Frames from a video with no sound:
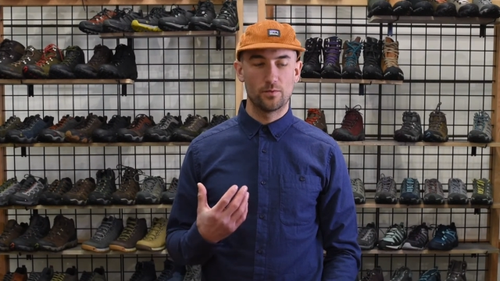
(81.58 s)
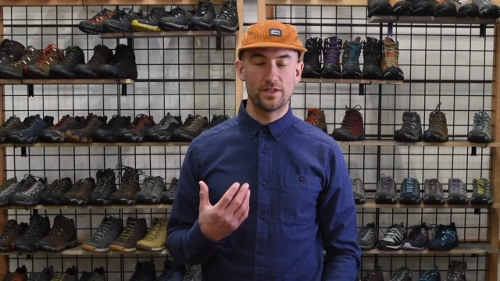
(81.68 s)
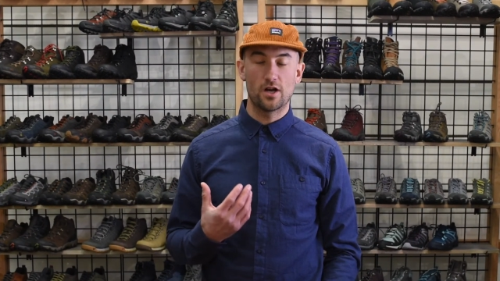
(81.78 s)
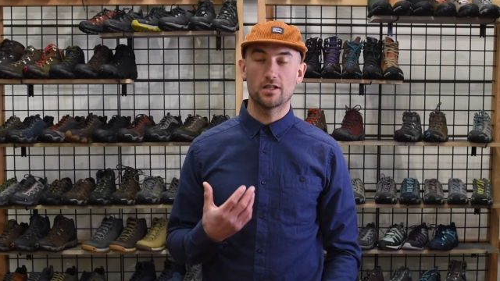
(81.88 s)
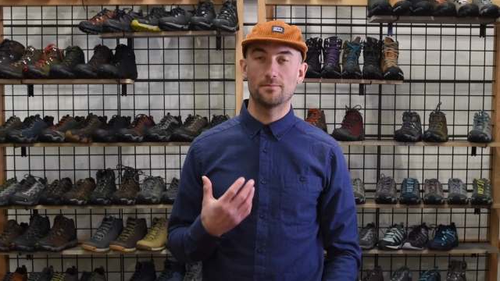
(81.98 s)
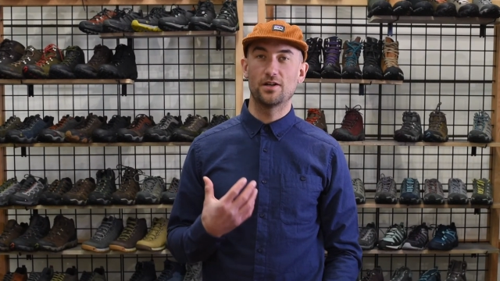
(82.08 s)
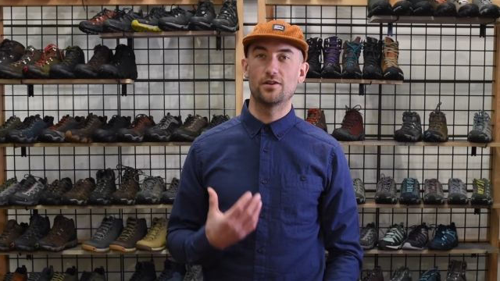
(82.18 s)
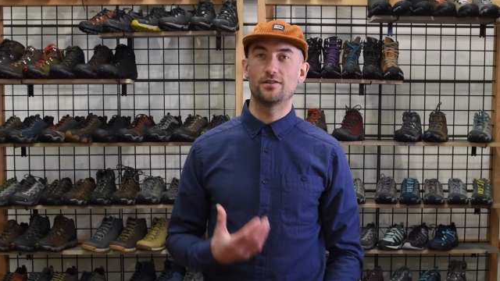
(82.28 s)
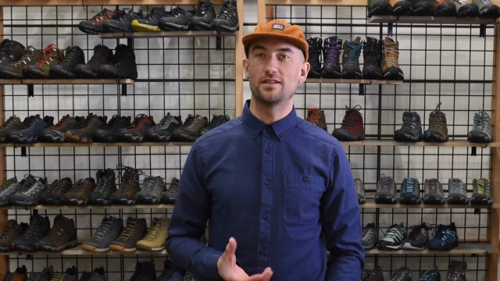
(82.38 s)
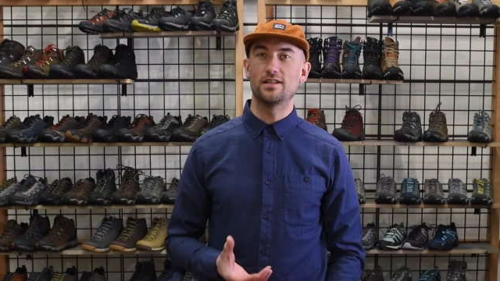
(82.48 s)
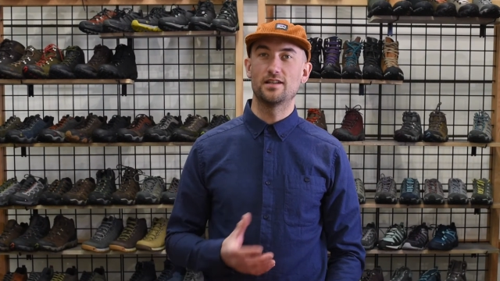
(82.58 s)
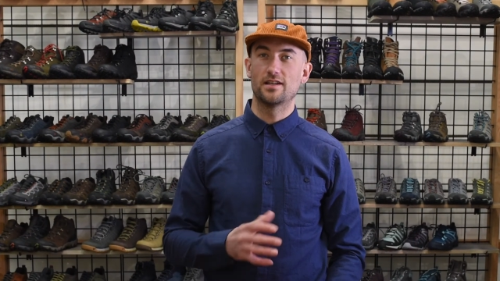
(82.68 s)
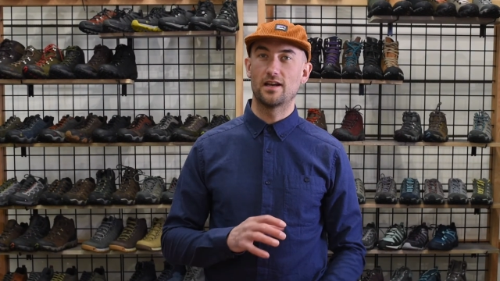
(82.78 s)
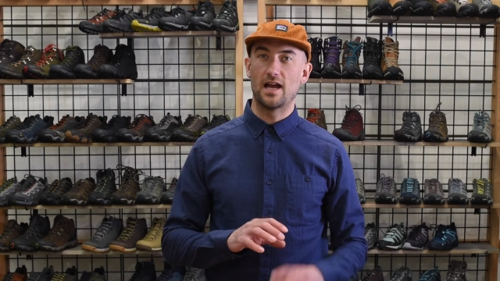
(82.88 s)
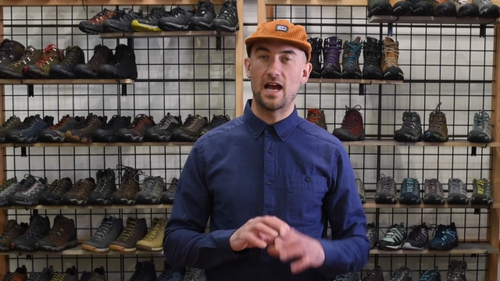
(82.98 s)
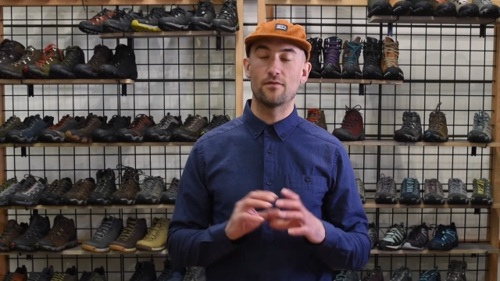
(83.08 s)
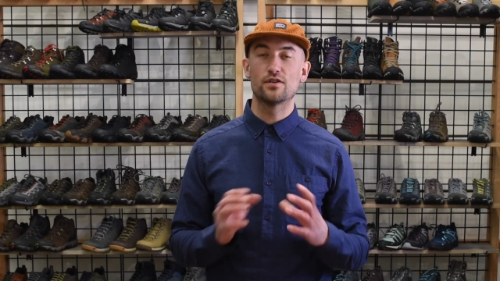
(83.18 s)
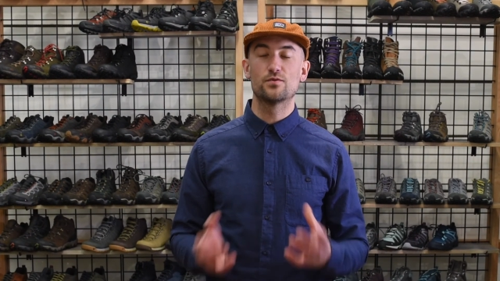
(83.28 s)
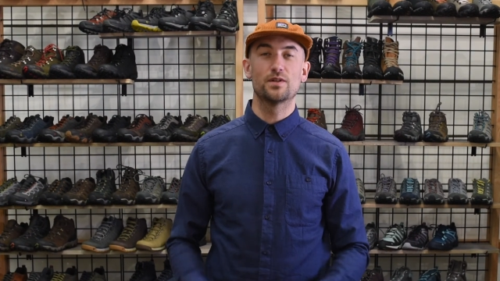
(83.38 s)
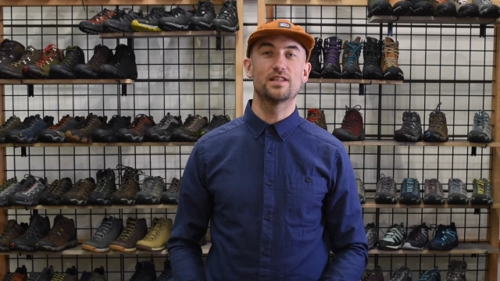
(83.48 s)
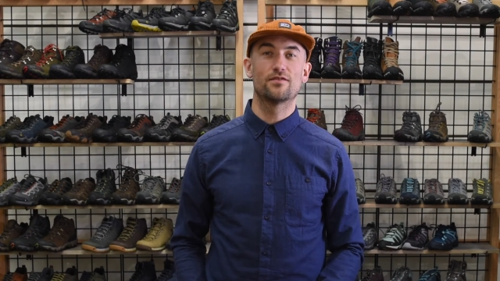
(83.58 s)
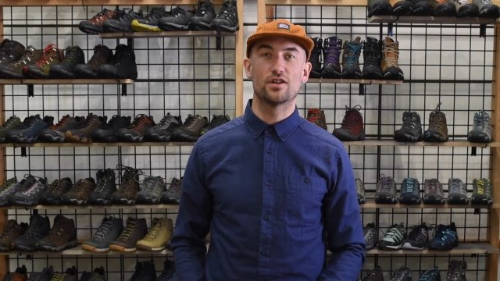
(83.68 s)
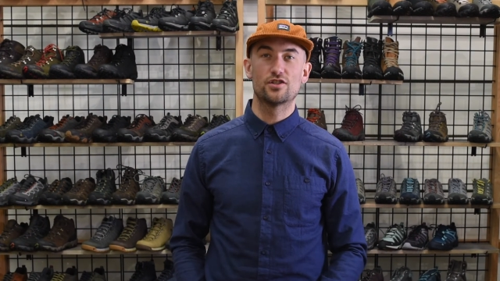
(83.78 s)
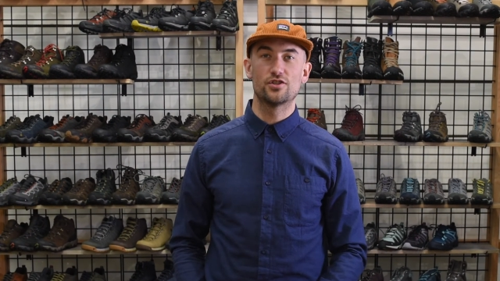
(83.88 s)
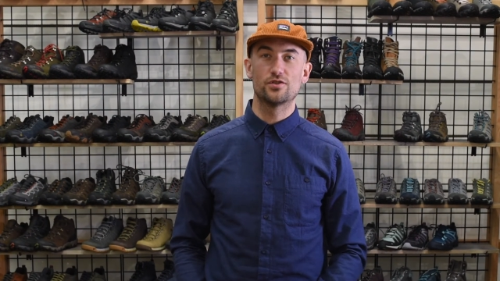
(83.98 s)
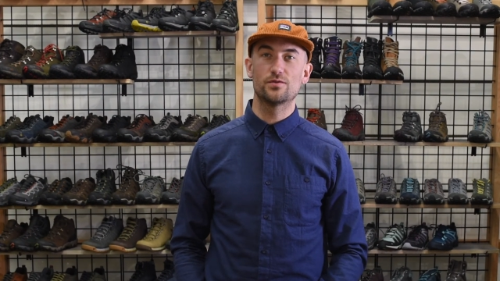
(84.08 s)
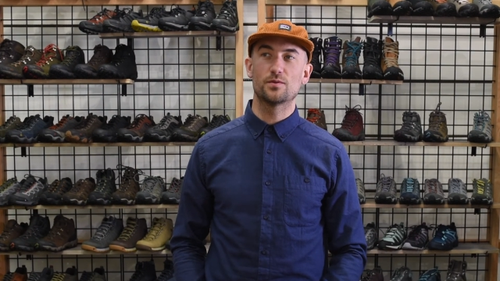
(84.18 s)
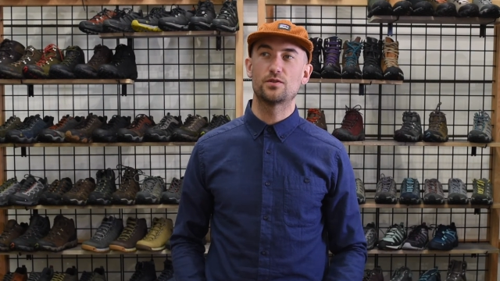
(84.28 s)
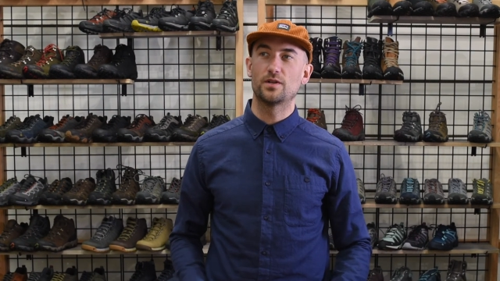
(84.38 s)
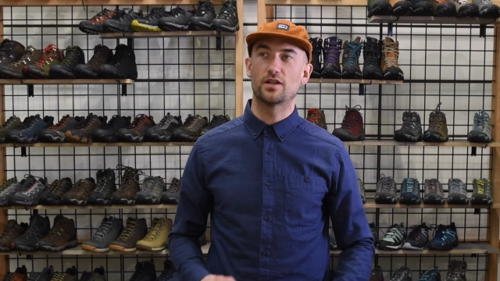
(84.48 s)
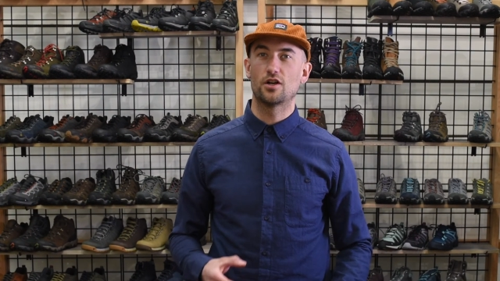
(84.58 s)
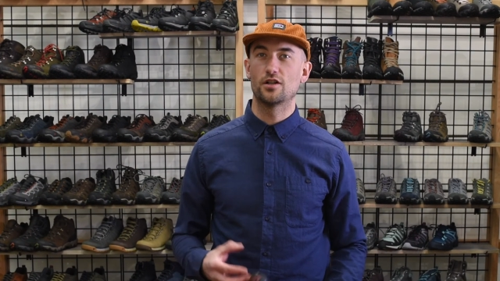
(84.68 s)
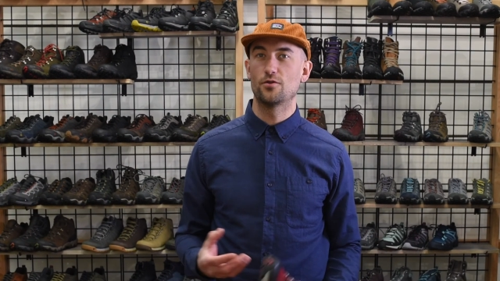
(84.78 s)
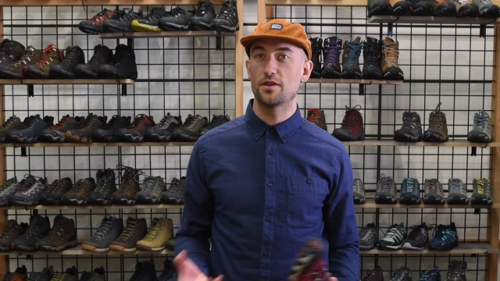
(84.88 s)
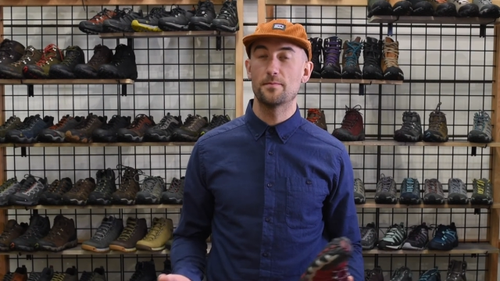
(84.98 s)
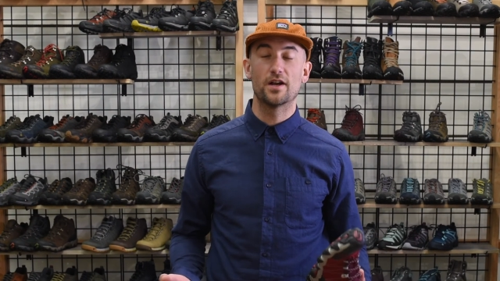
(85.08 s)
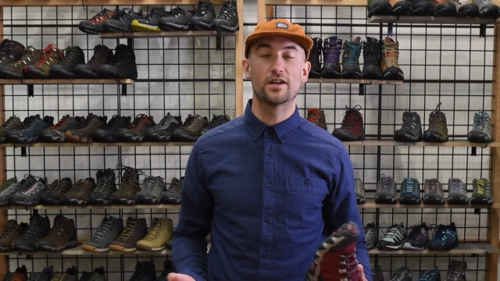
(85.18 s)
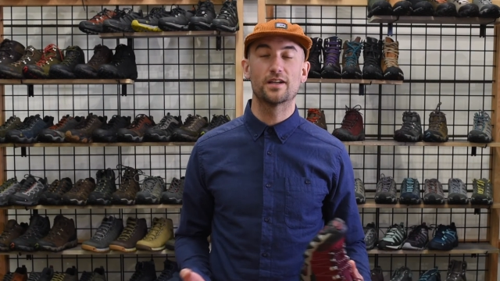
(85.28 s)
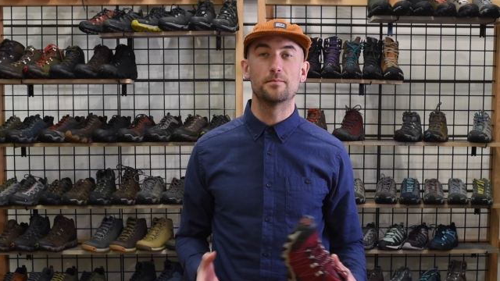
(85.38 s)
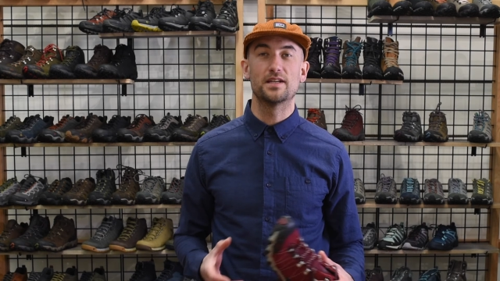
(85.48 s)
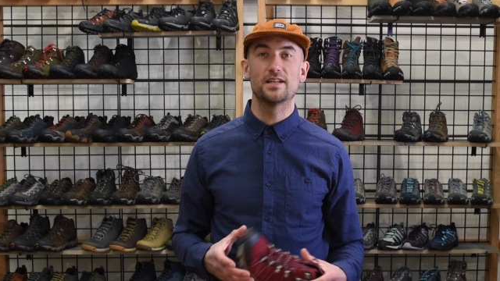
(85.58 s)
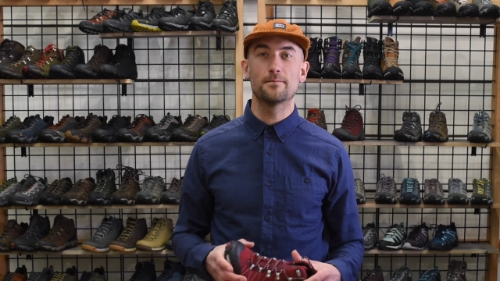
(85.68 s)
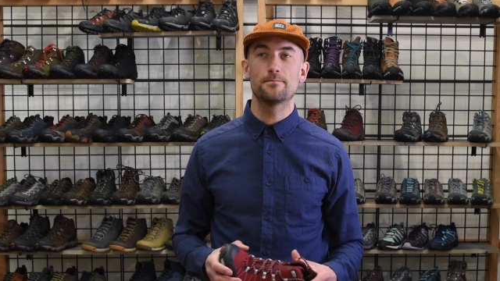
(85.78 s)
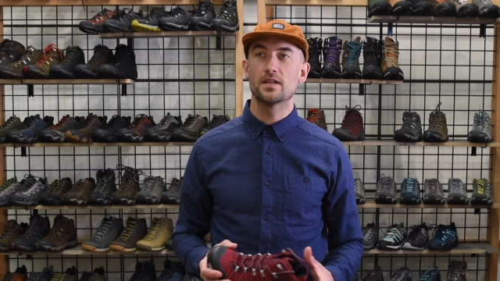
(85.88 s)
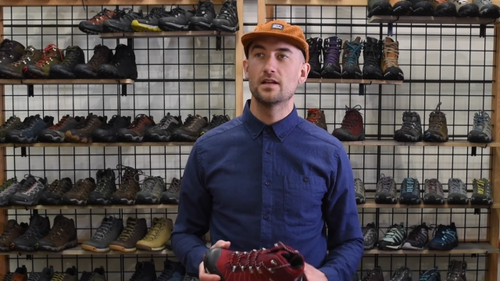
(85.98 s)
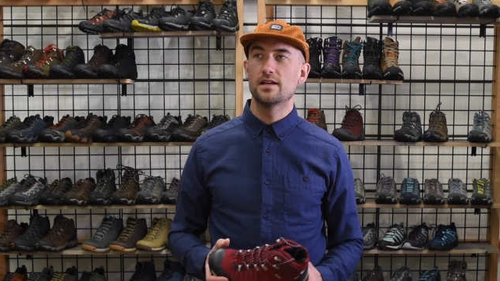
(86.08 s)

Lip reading: we talked about the average width of our shoes, which we call a North American medium.